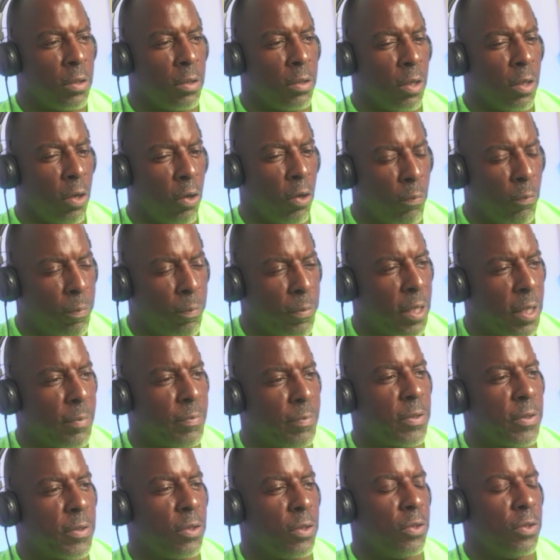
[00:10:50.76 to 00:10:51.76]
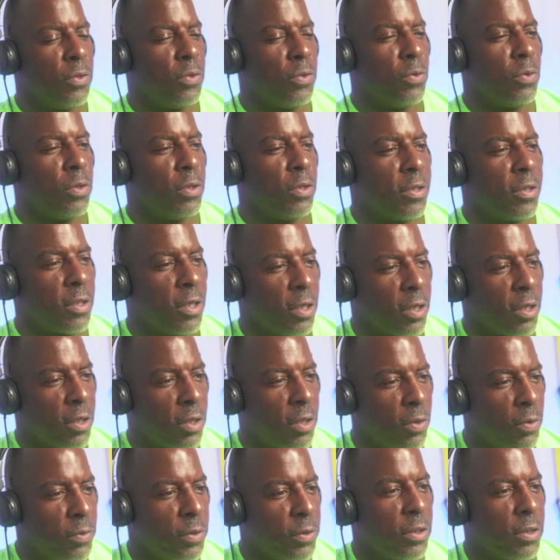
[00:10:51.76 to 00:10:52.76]
open up certain doors, start
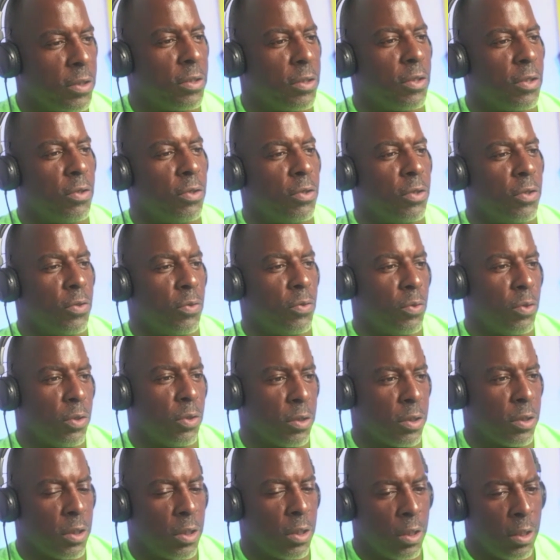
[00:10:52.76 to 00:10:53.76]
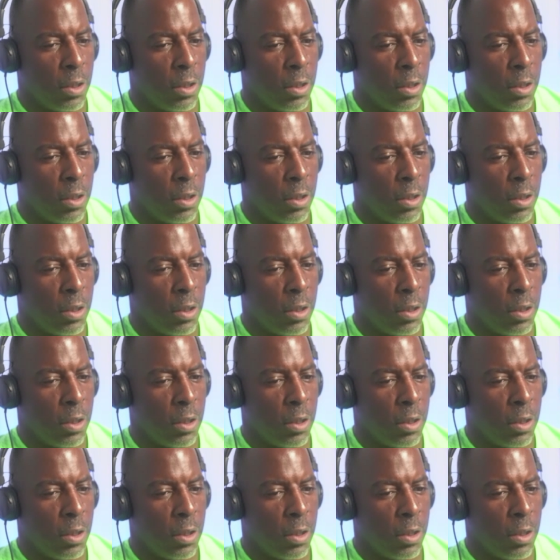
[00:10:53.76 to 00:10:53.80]
closing certain doors,